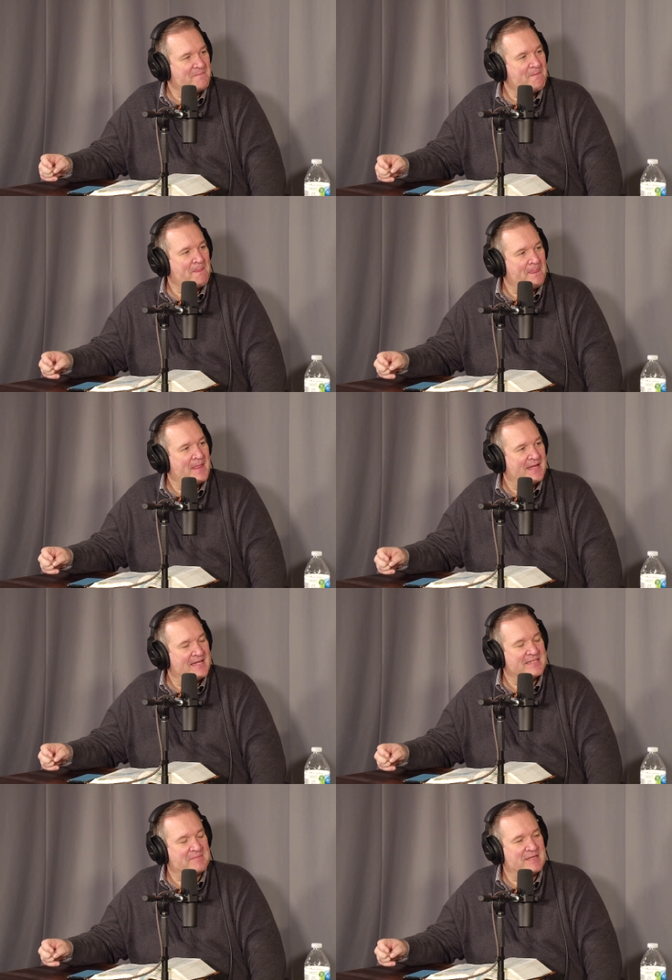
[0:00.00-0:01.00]
Wow.
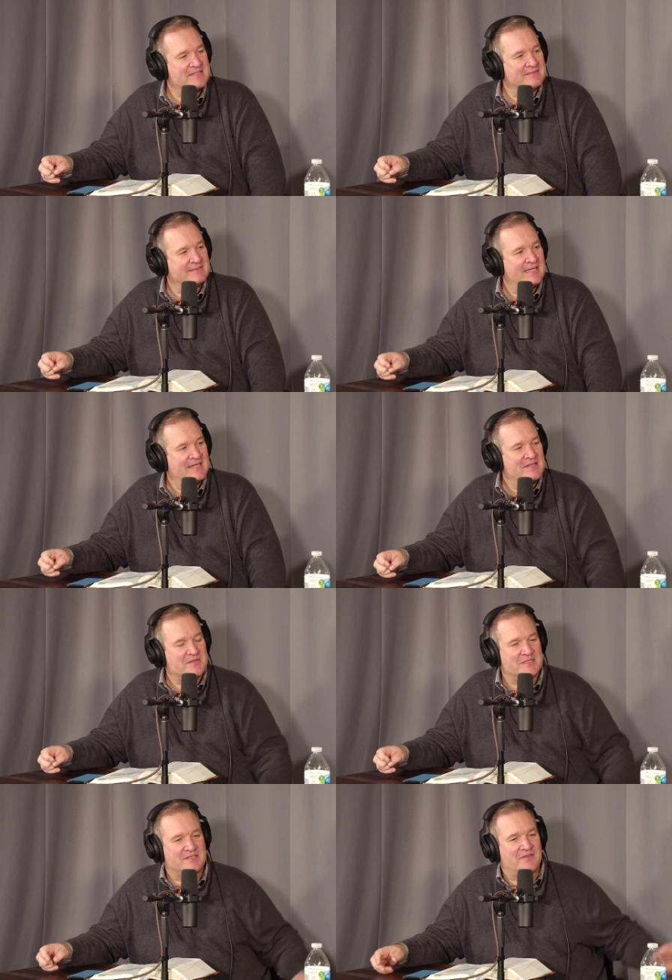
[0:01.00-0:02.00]
Isn't it amazing? Yeah, that's
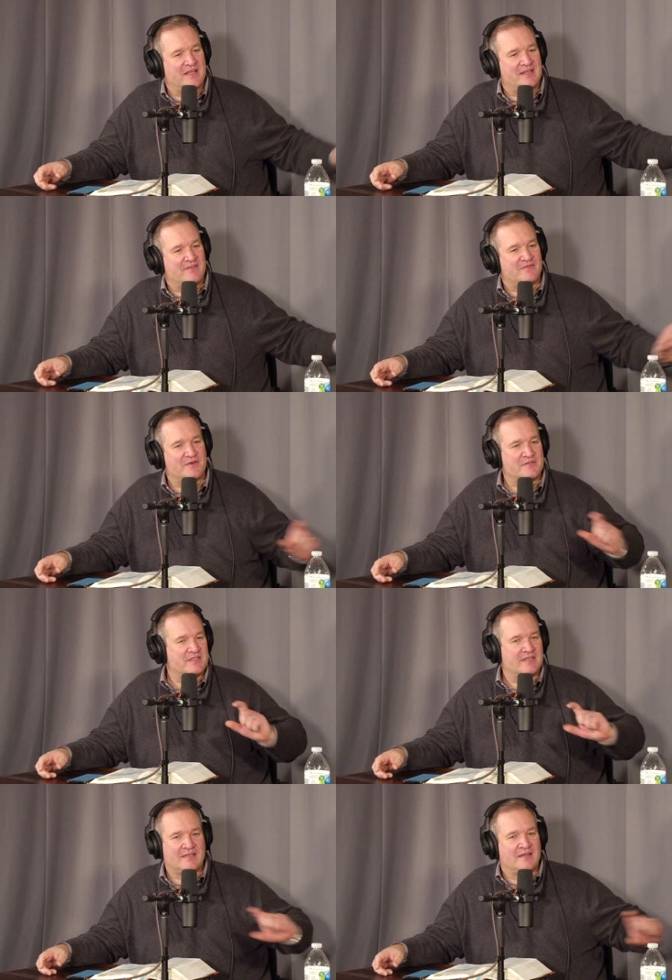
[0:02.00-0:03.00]
So until amazing. then, that
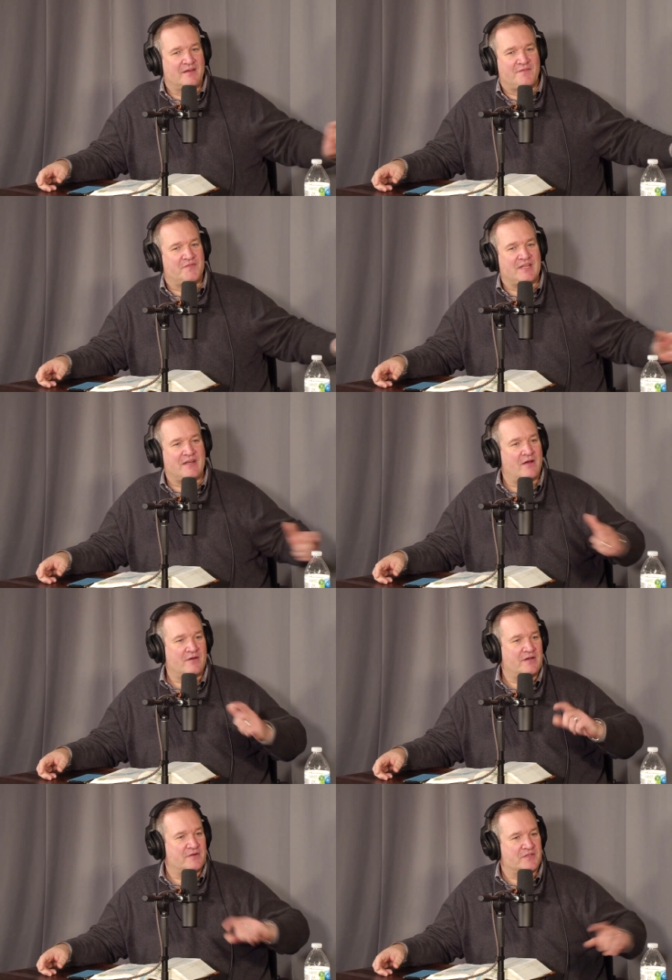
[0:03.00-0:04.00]
first
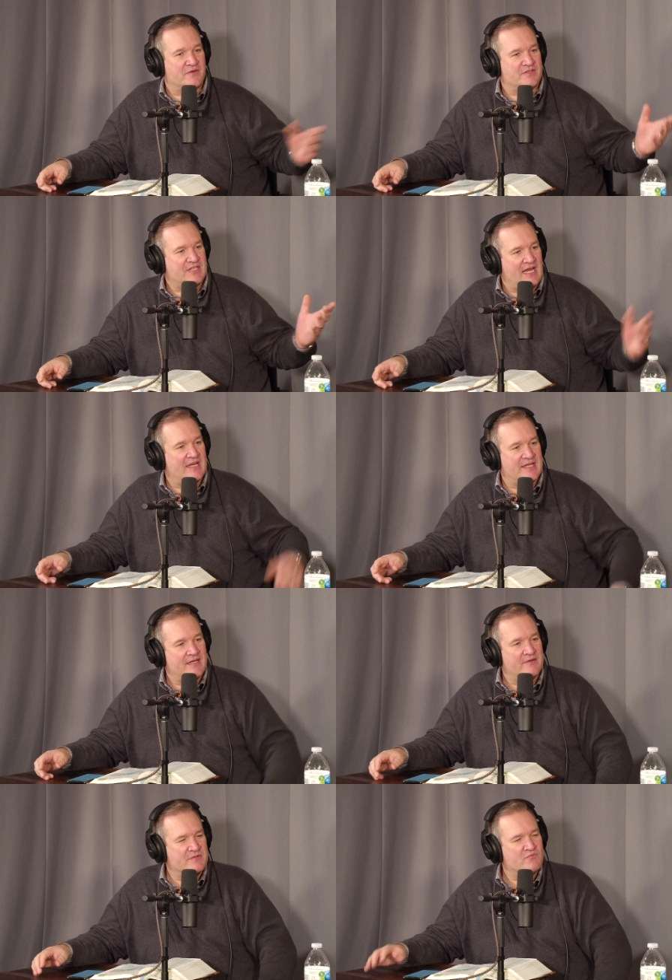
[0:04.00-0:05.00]
1500 years of
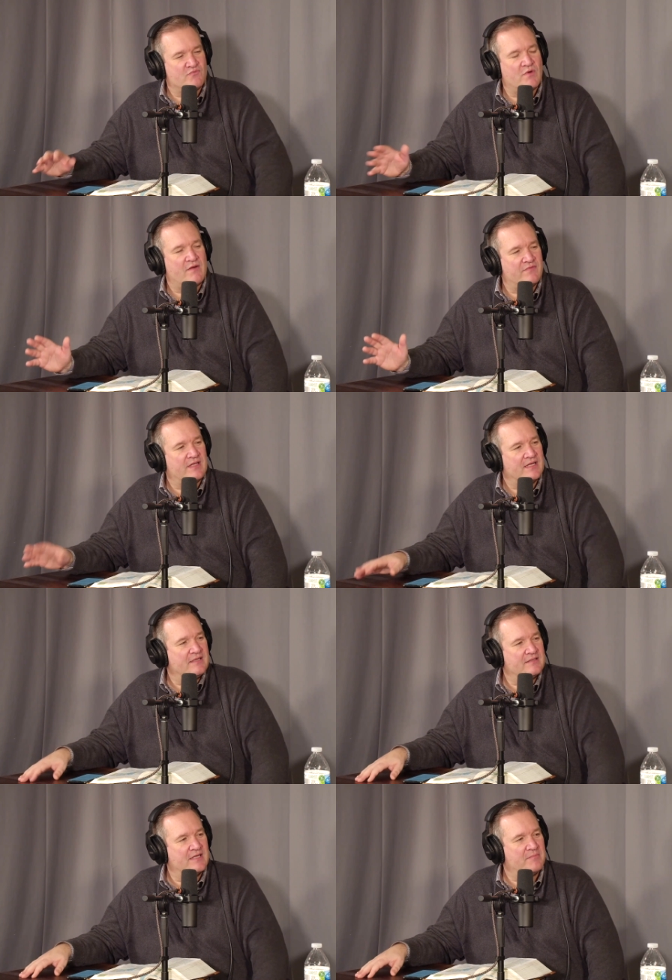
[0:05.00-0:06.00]
Christianity, it was roughly
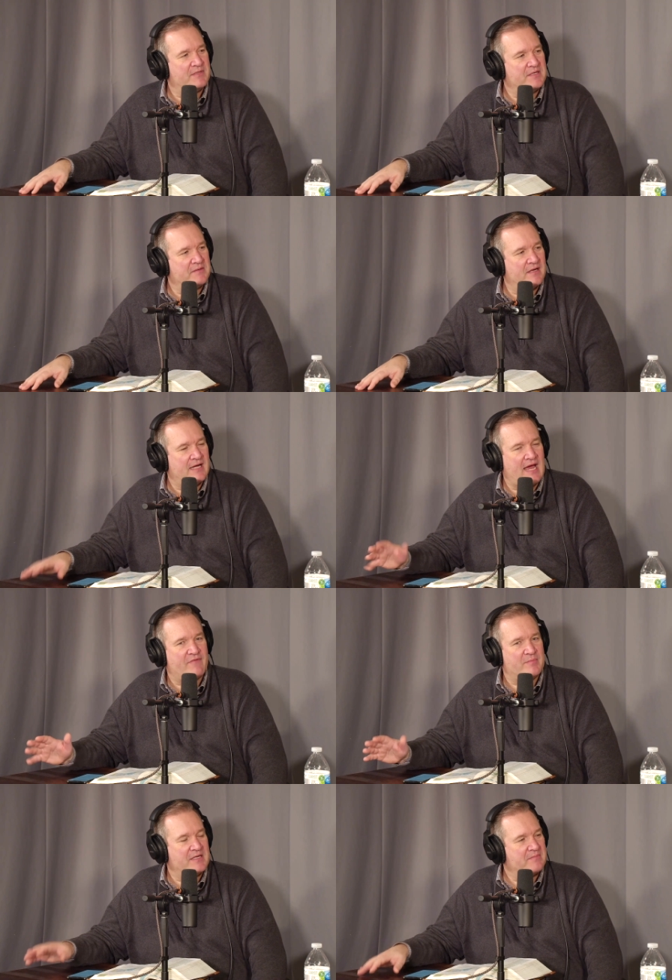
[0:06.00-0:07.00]
a billion, uh, half
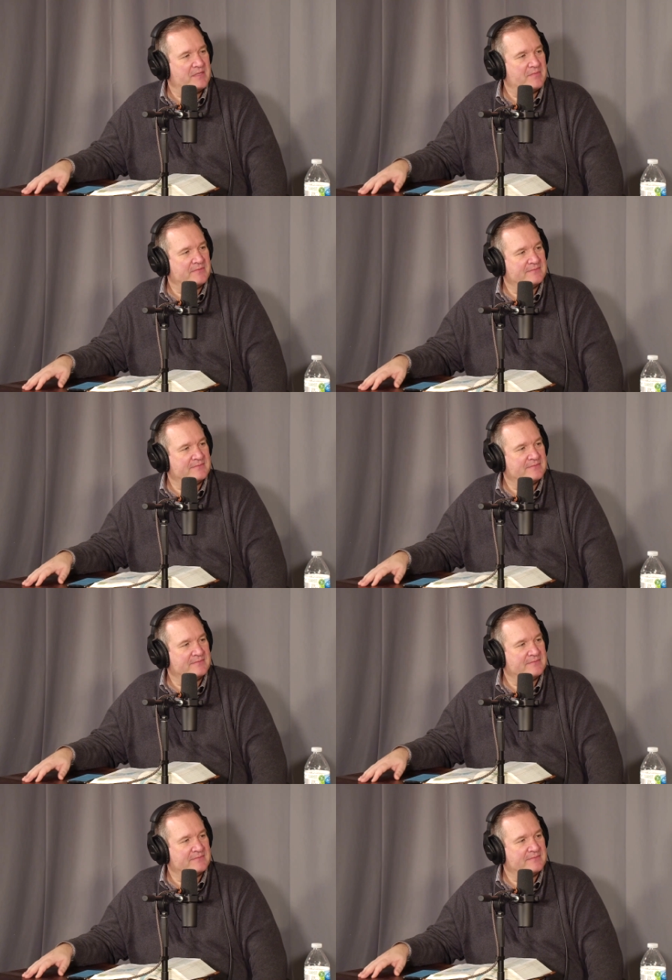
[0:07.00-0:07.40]
a billion people.